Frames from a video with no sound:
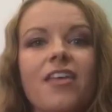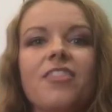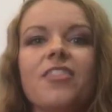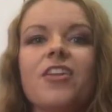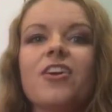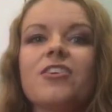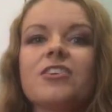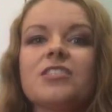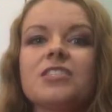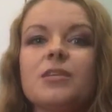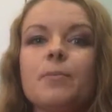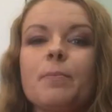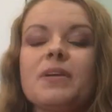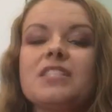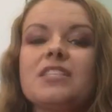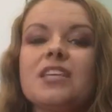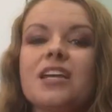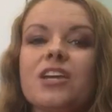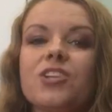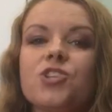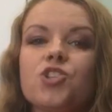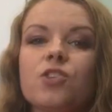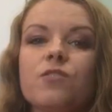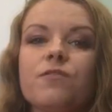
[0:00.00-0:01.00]
there is the
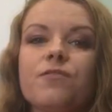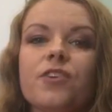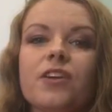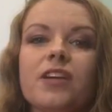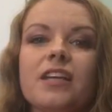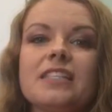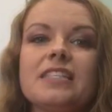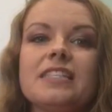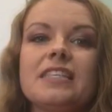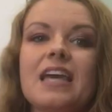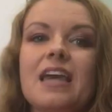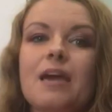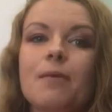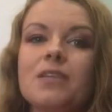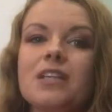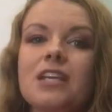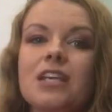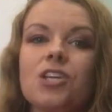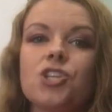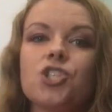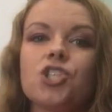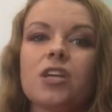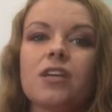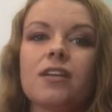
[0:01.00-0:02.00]
potential for
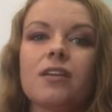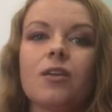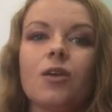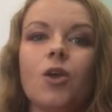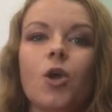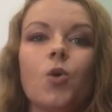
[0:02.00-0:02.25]
contamination,